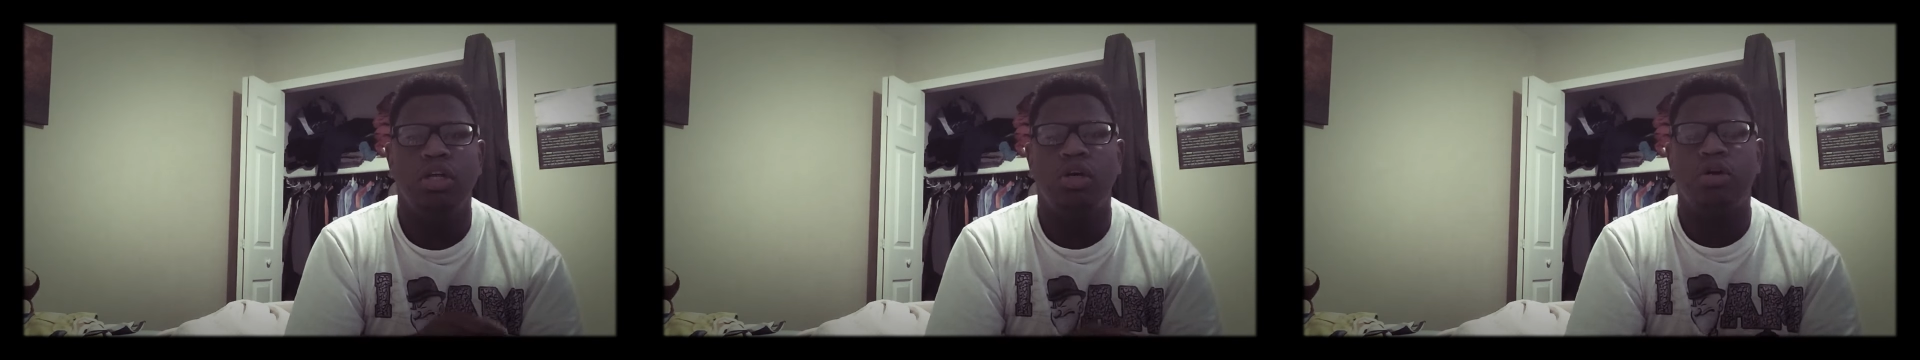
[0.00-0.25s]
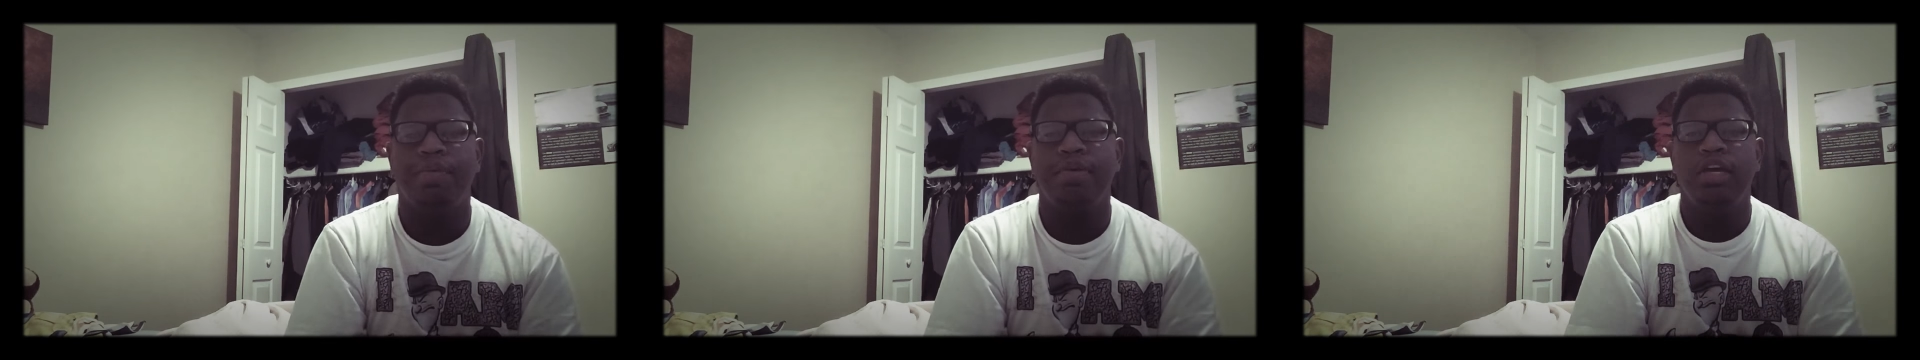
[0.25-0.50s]
You
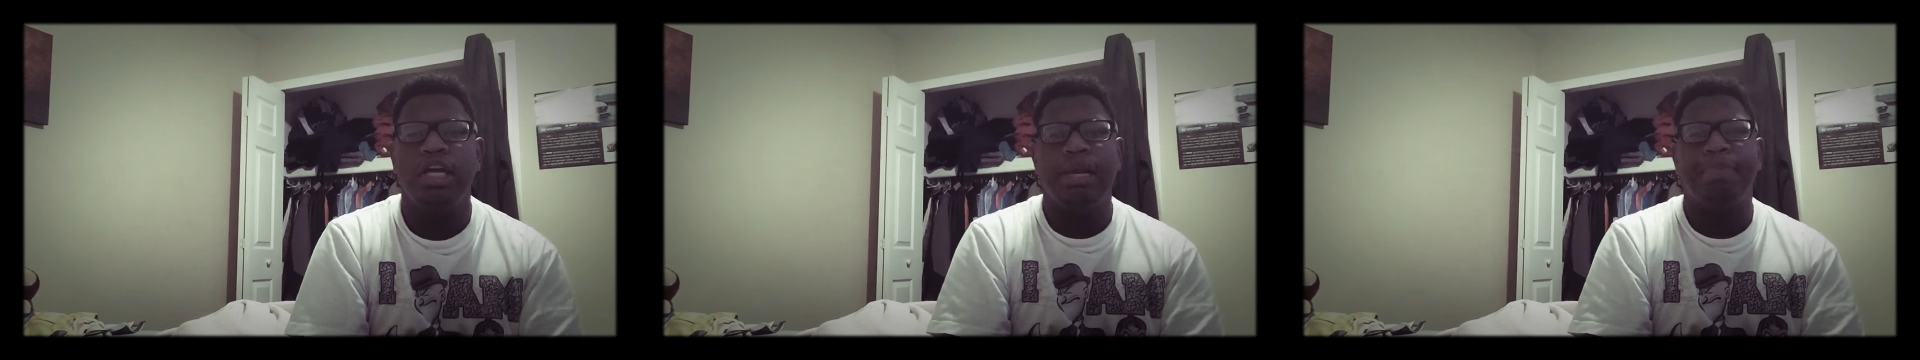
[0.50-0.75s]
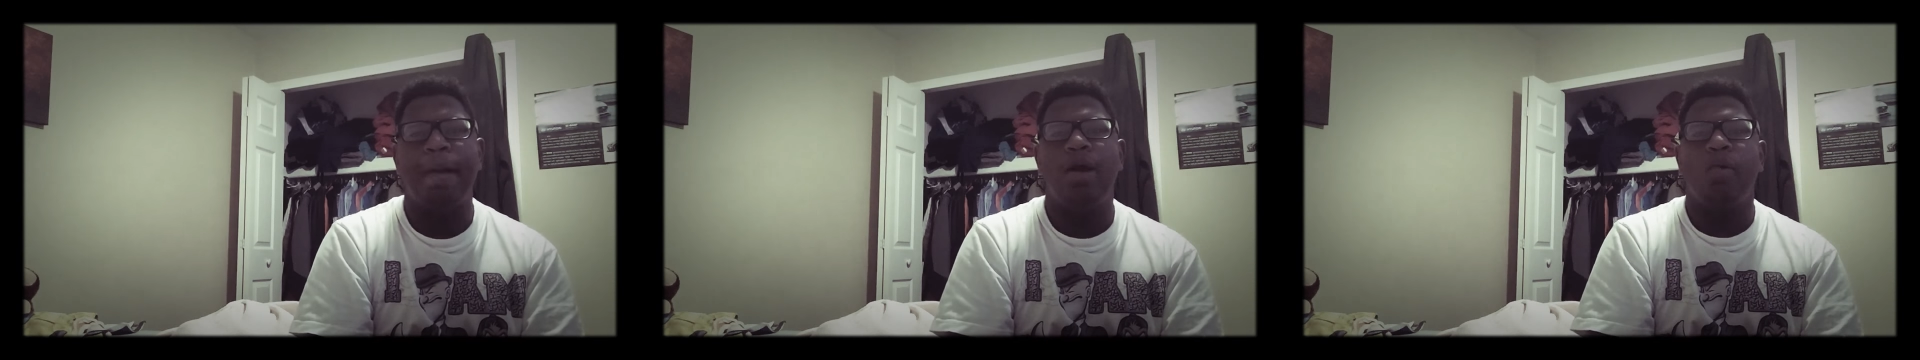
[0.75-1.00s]
know,
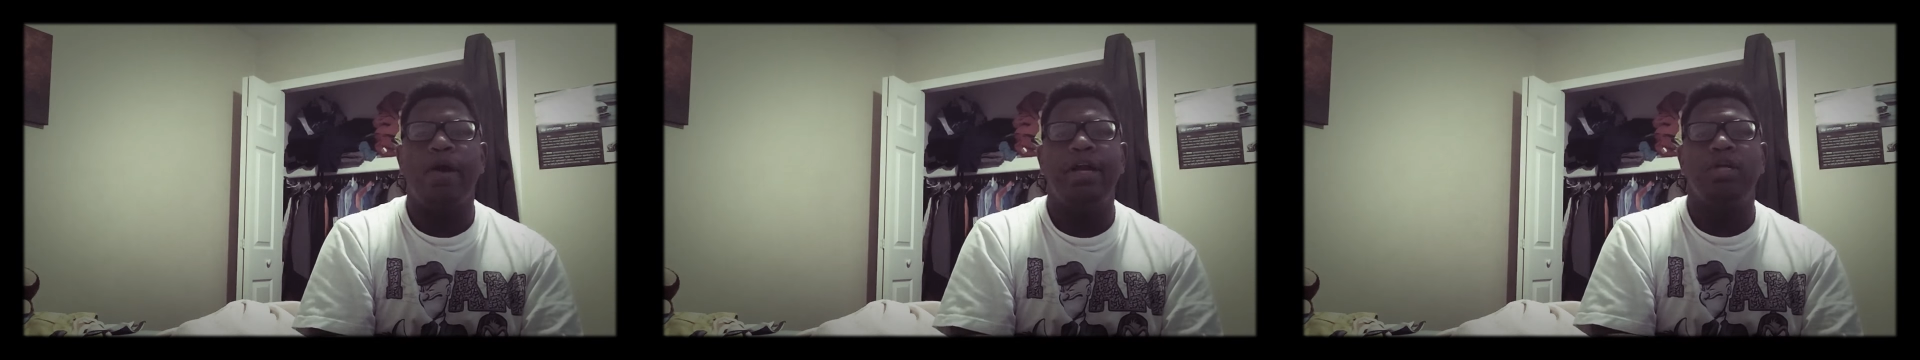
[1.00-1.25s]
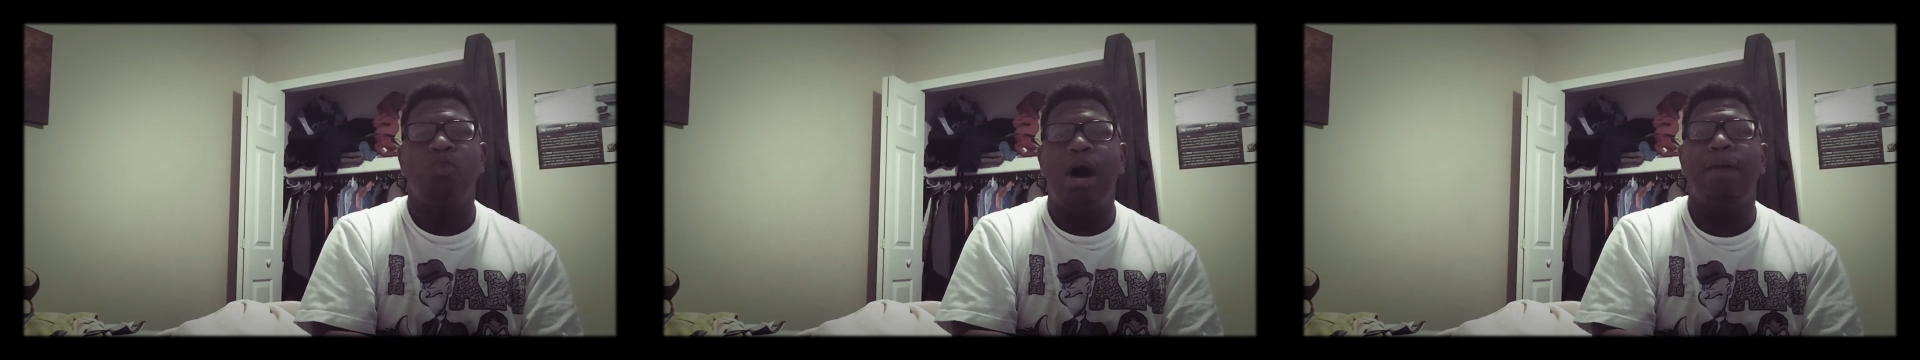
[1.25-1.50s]
you're probably
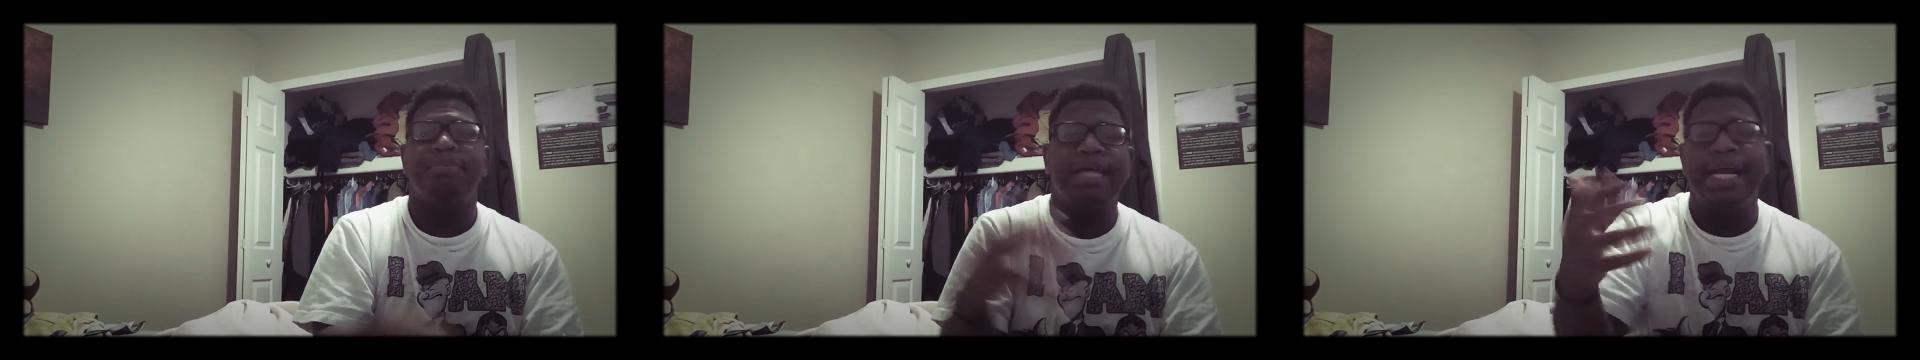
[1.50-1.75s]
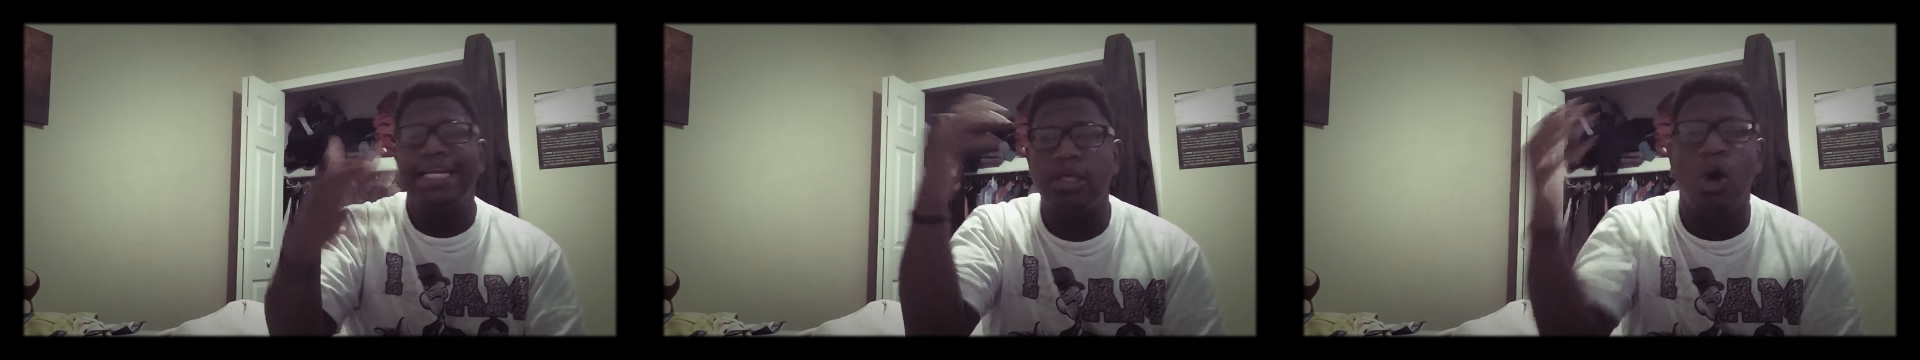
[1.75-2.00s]
wondering why I'm
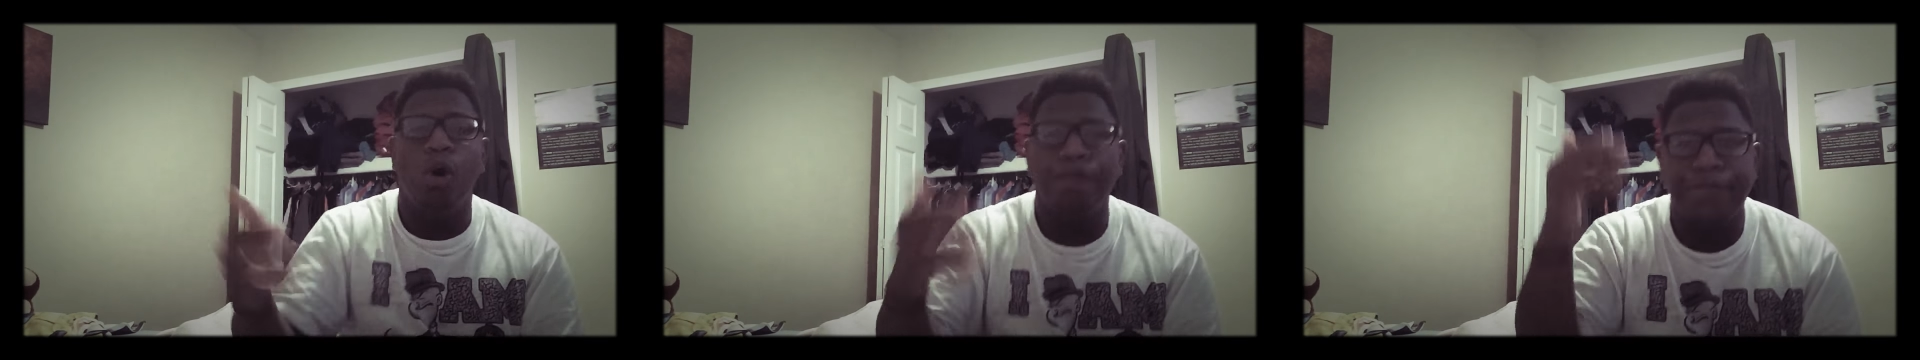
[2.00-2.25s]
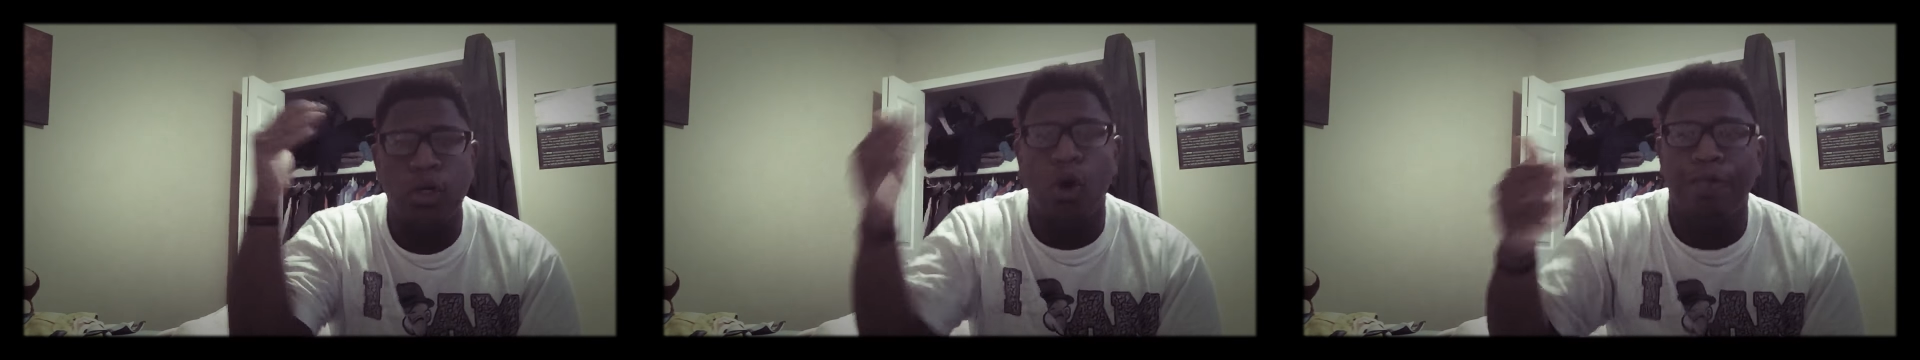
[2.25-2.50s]
saying this
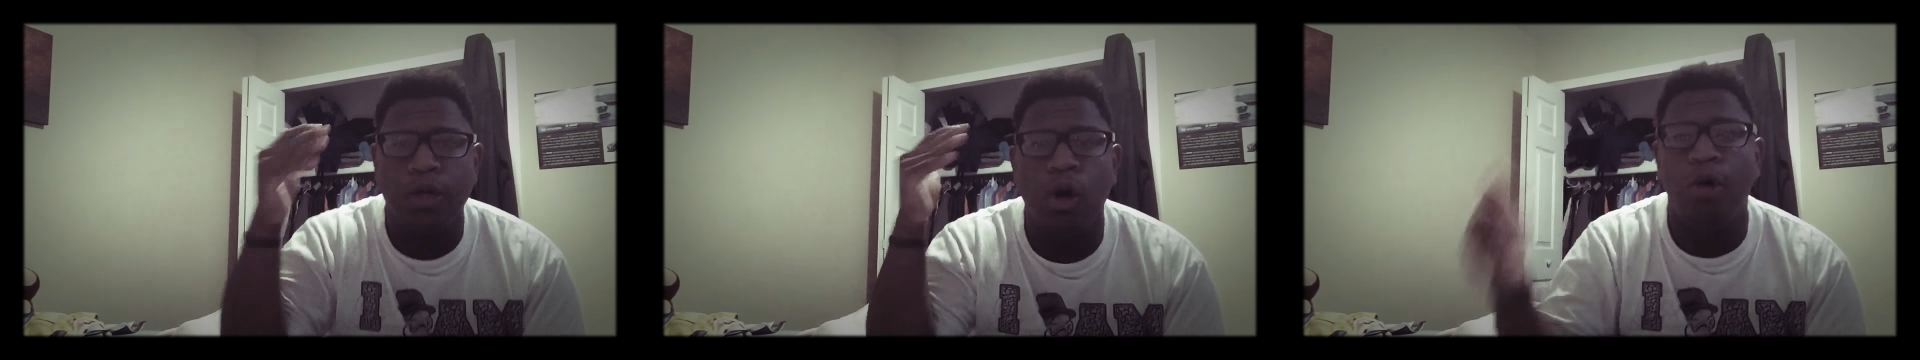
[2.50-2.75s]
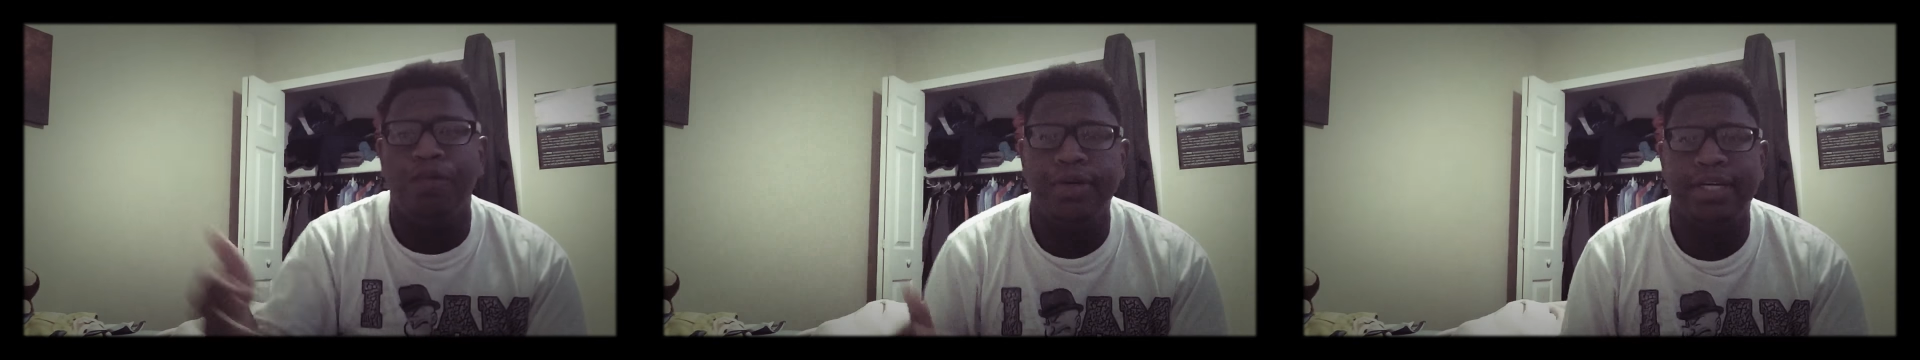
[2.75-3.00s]
over and over
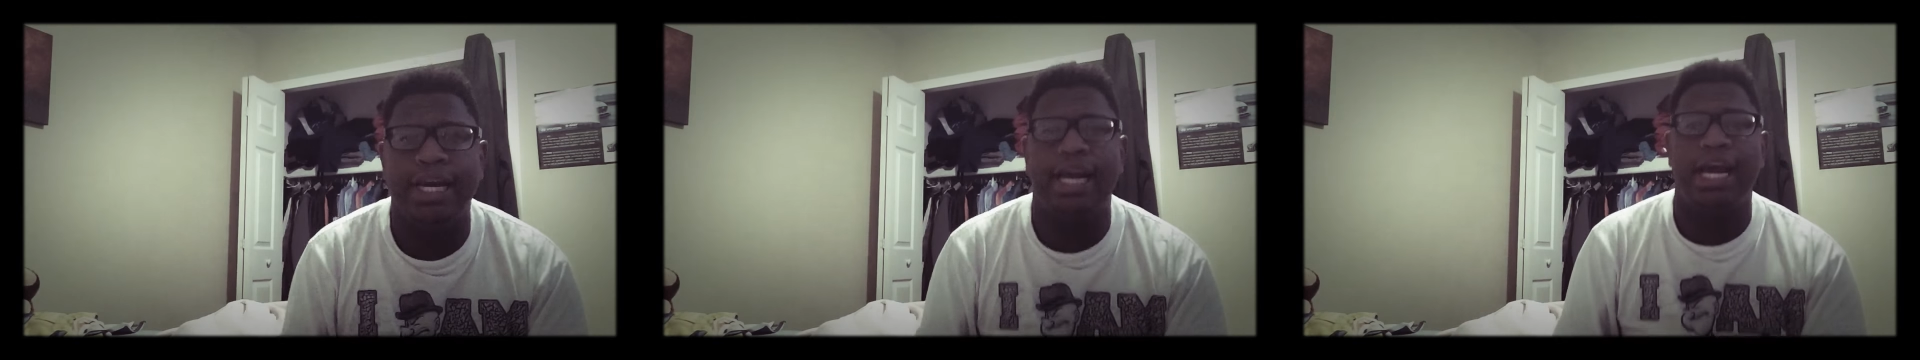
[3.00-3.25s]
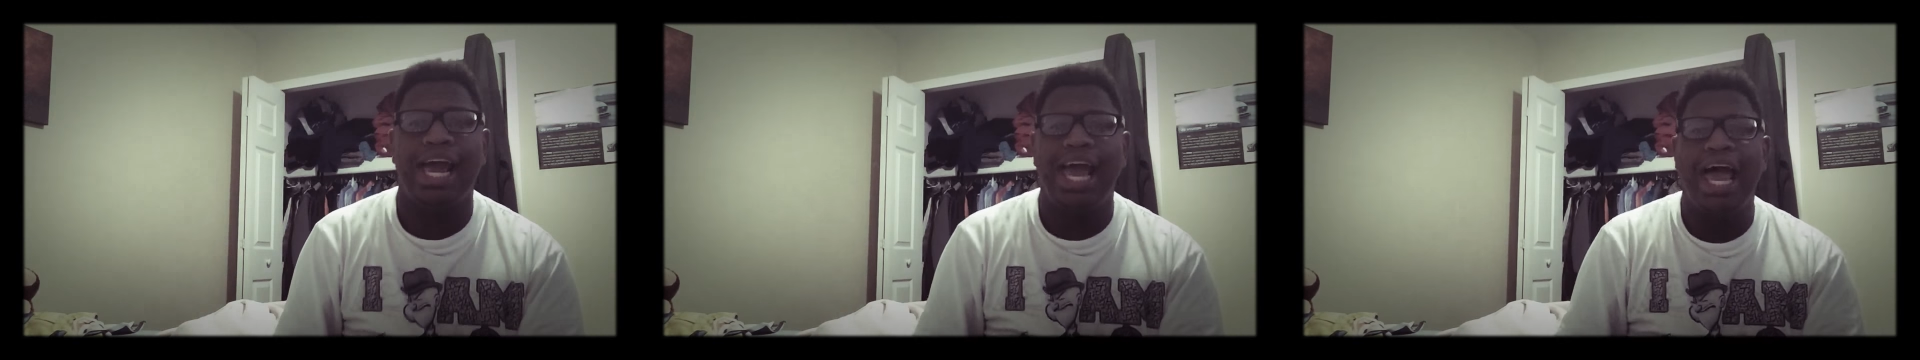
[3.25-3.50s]
and over
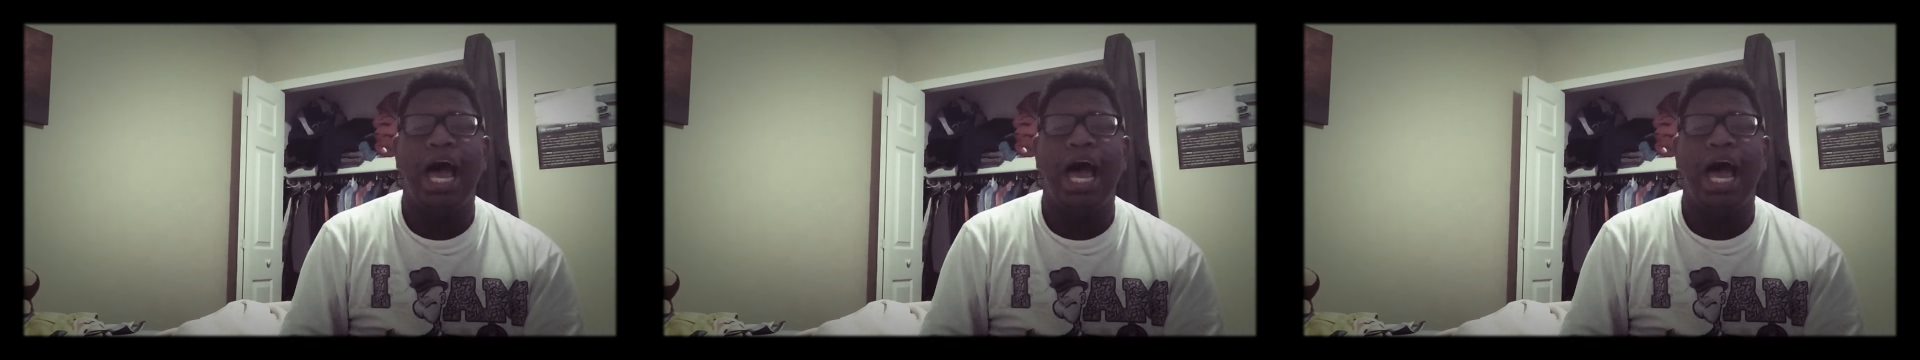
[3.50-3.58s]
again.